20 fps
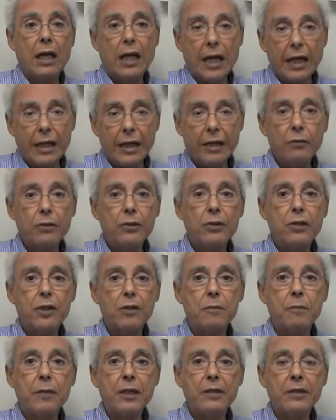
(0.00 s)
And he was
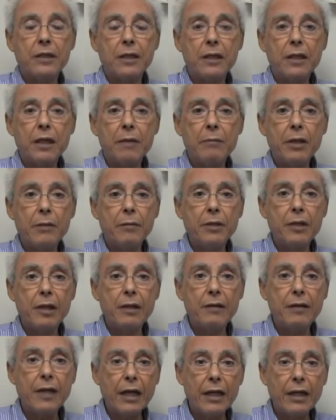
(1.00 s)
suspecting that maybe
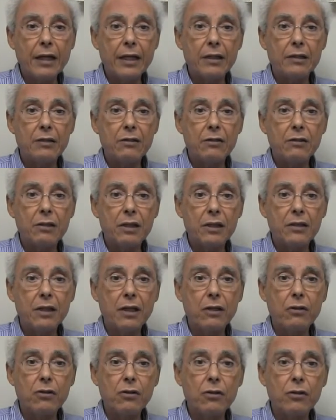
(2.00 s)
the phthalates is
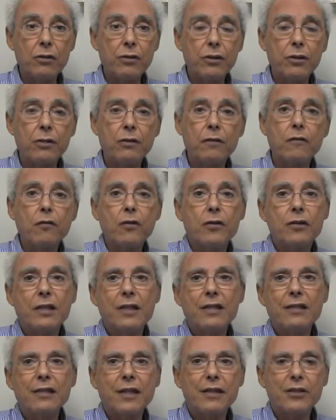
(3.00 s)
the cause. Of course,
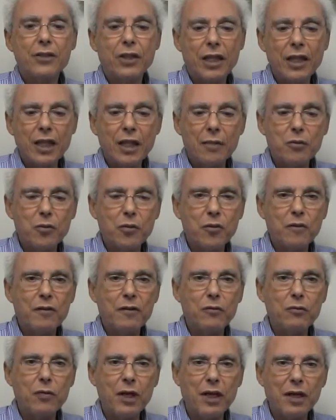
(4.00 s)
these things you cannot prove
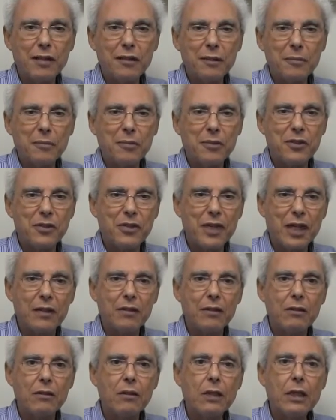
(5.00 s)
it 100%.
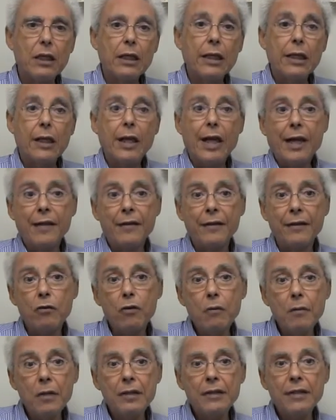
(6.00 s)
And the
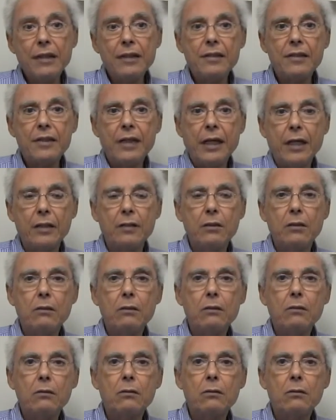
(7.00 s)
woman then said,
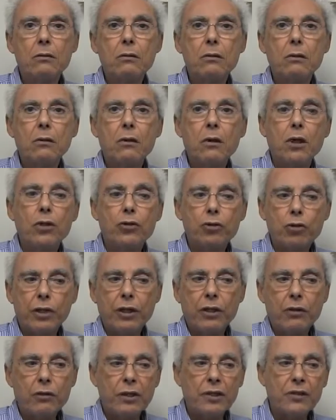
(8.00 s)

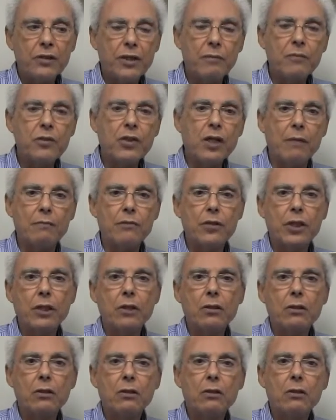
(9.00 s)
talking on the same subject,